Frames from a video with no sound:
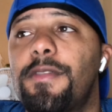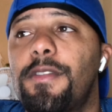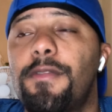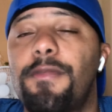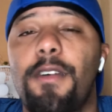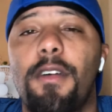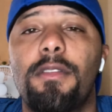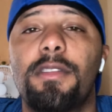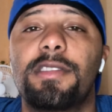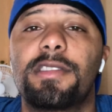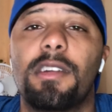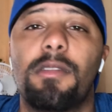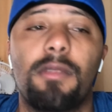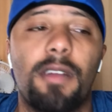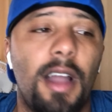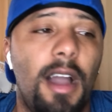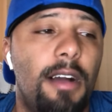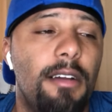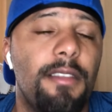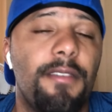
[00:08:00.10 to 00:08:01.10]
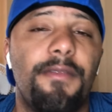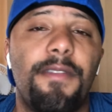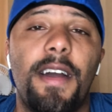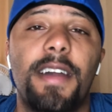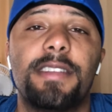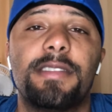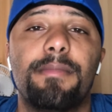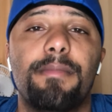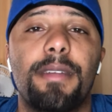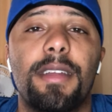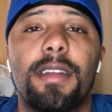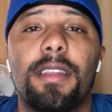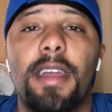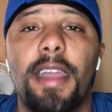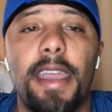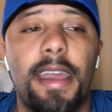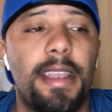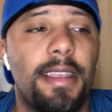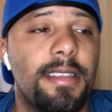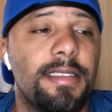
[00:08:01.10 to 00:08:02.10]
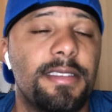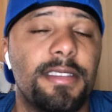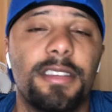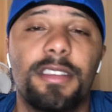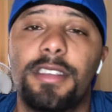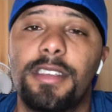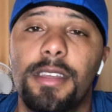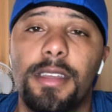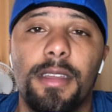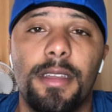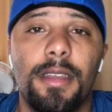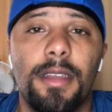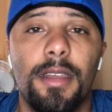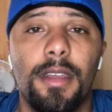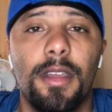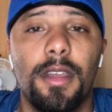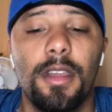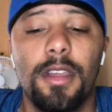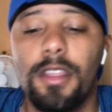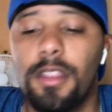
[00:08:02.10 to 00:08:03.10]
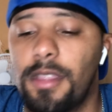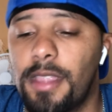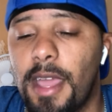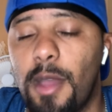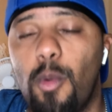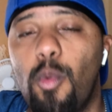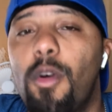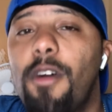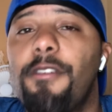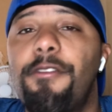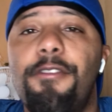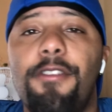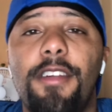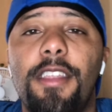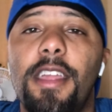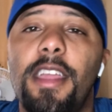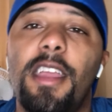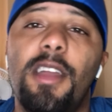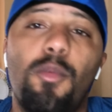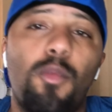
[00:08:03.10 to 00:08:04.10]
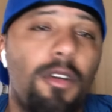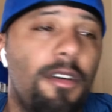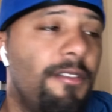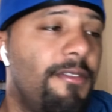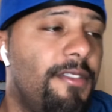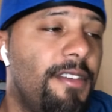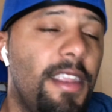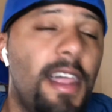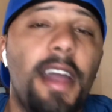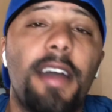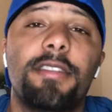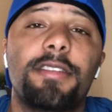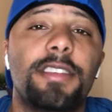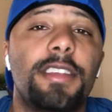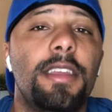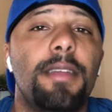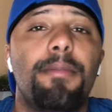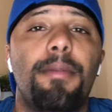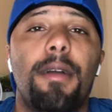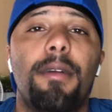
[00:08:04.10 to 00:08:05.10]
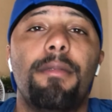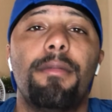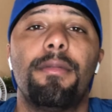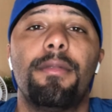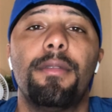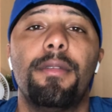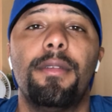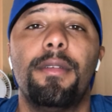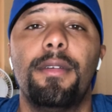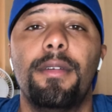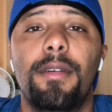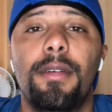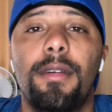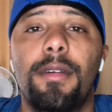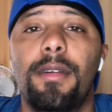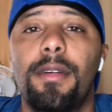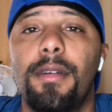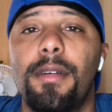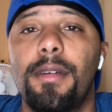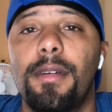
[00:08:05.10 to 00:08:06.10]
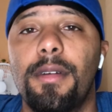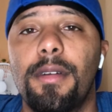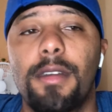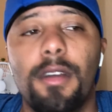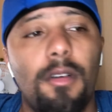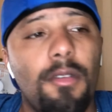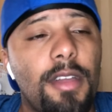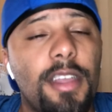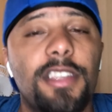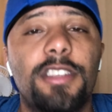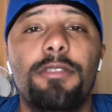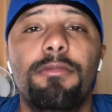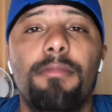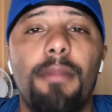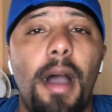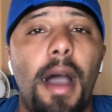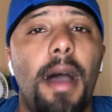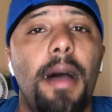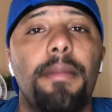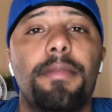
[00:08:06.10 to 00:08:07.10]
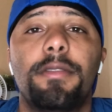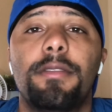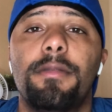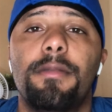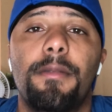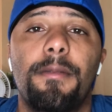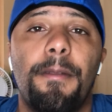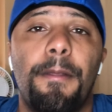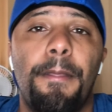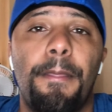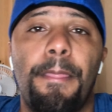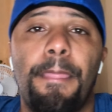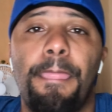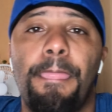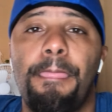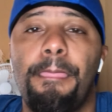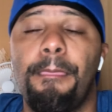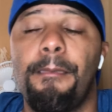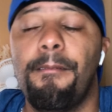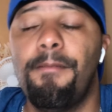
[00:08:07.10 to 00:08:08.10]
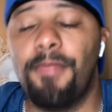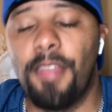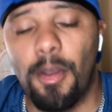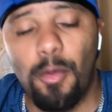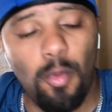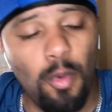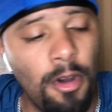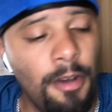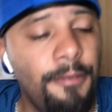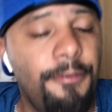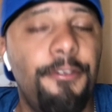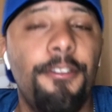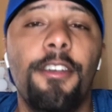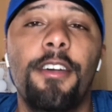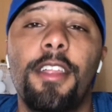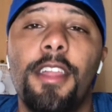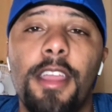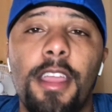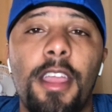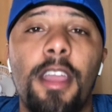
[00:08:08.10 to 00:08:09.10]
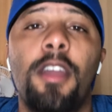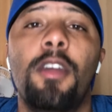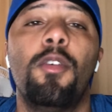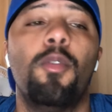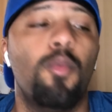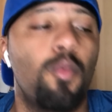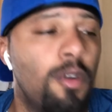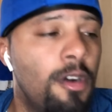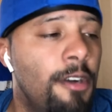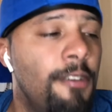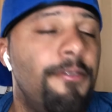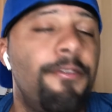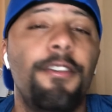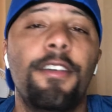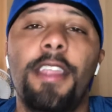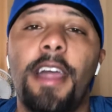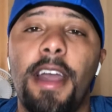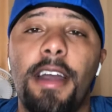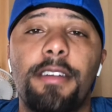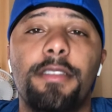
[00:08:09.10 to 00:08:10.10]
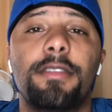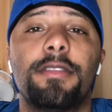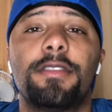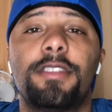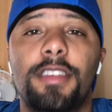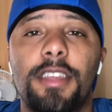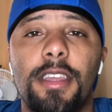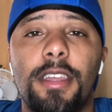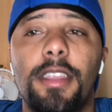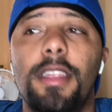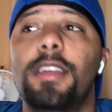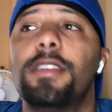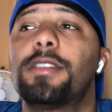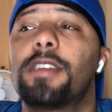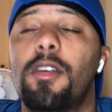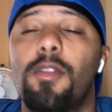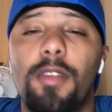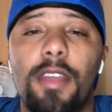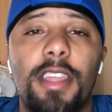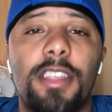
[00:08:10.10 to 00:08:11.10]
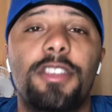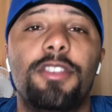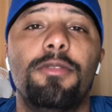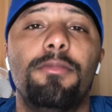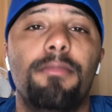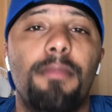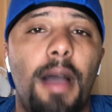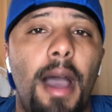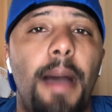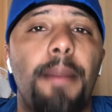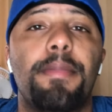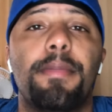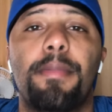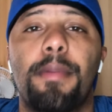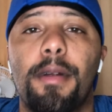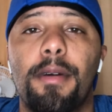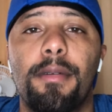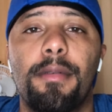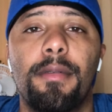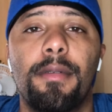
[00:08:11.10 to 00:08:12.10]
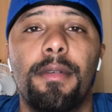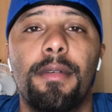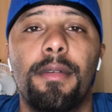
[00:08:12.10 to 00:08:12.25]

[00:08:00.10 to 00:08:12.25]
you focused on calling fights and being an analyst and shit. That one foot in, one foot out shit, bro, gonna get you mopped. That one foot in, one foot out shit is gonna get you mopped, bro.